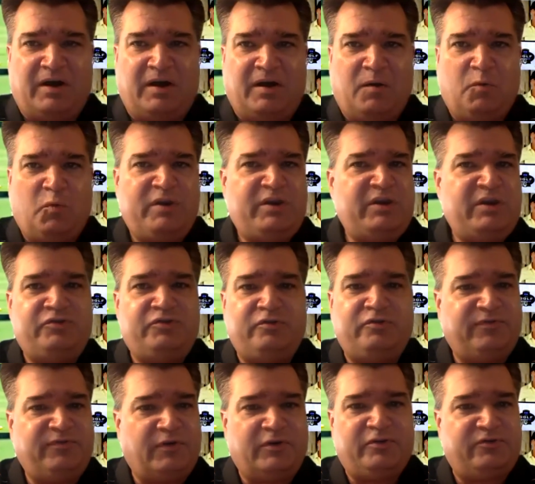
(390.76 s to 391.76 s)
When did you
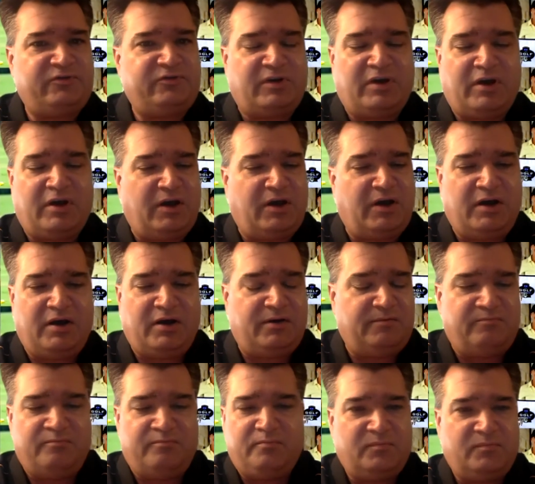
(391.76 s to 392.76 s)
first
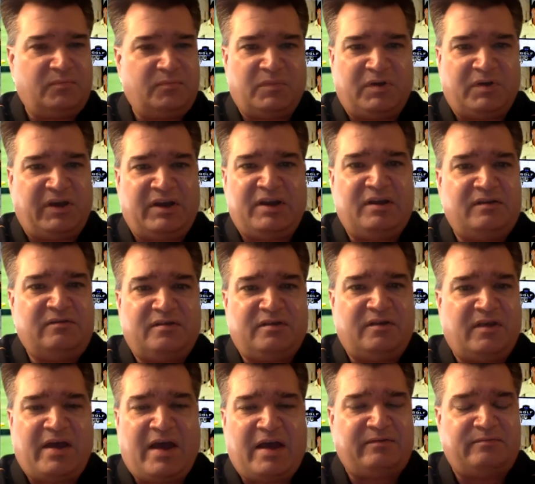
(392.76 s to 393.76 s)
get into
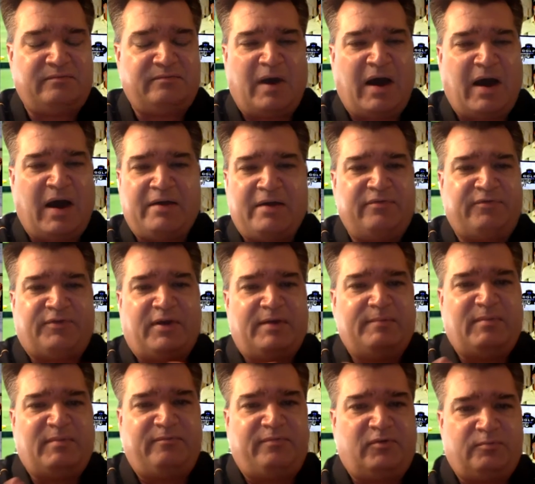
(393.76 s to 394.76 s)
that mind frame
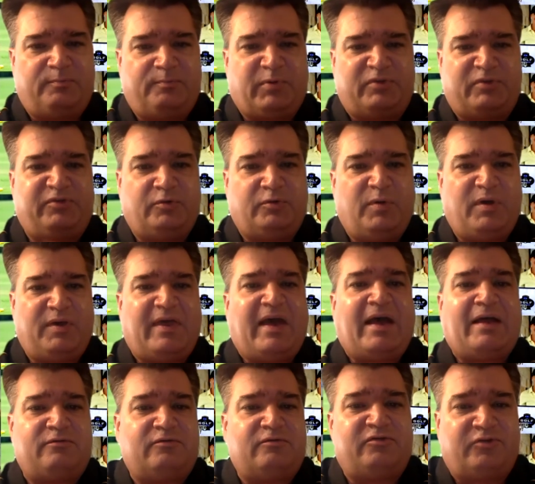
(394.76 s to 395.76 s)
of pursuing
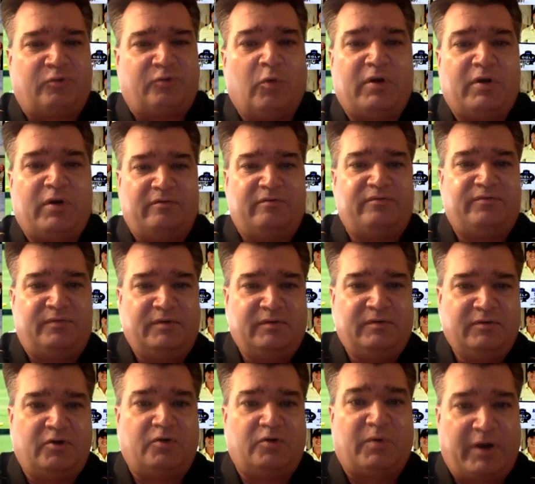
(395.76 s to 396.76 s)
that sort of
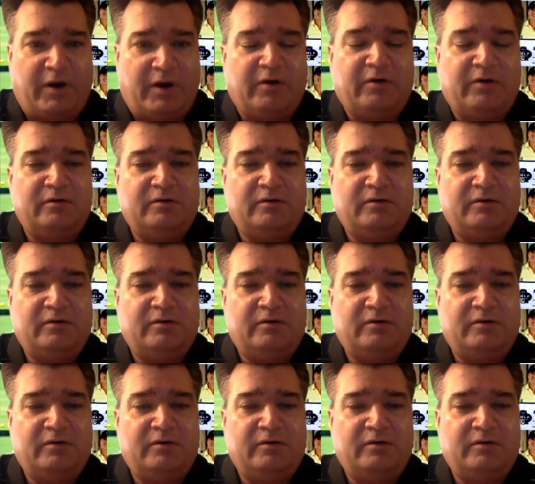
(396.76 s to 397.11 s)
career?